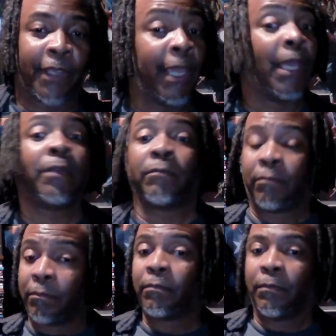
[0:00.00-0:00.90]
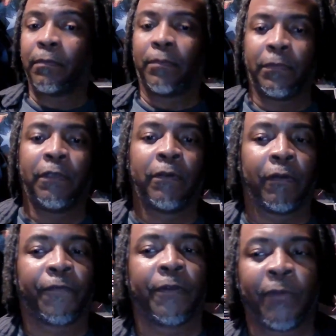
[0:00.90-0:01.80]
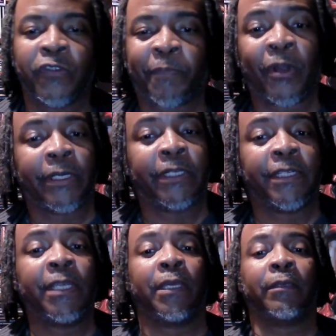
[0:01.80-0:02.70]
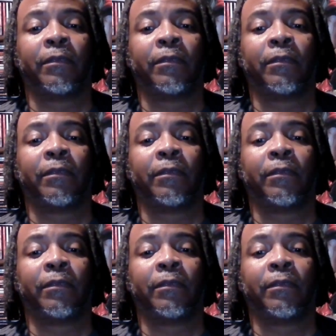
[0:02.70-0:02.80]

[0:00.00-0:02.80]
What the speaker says: And, for the most part, it did.